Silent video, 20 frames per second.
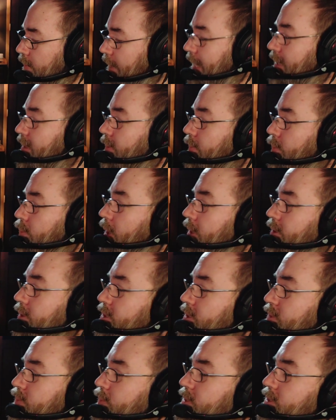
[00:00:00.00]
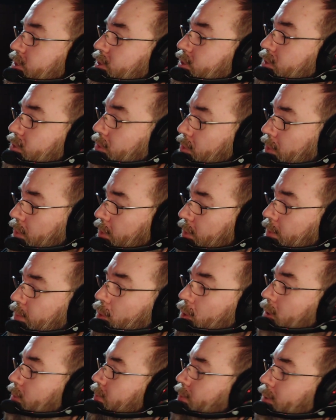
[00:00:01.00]
And the brothers Bazoo, the
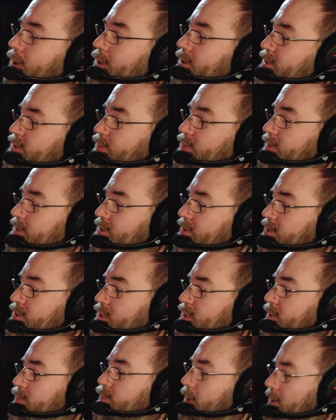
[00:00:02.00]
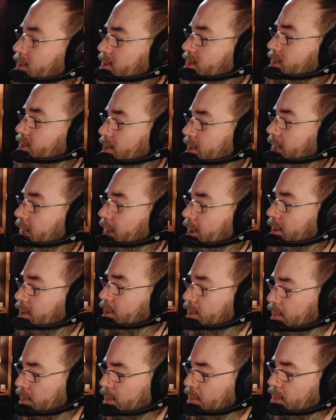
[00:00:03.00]
poor brothers Bazoo, suppose your hair
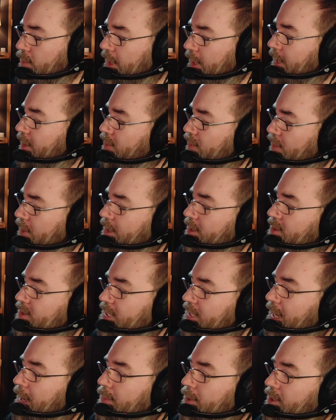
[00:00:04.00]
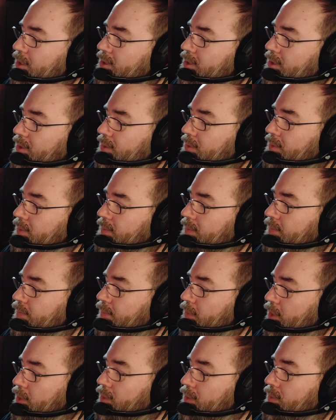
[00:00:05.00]
grew like theirs happened to
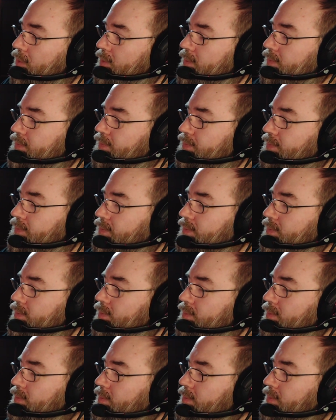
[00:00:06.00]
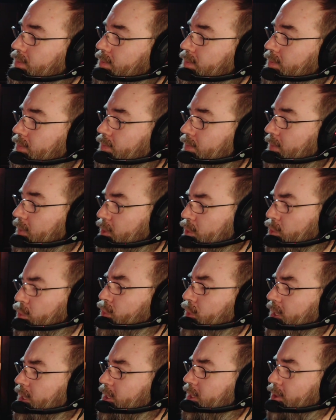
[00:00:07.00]
do. You
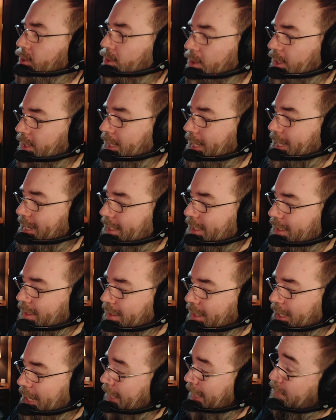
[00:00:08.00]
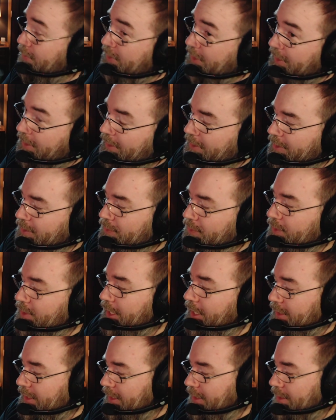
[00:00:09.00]
think you're unlucky? I'm telling you,
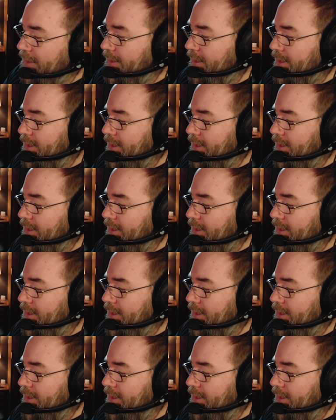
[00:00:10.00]
ducky.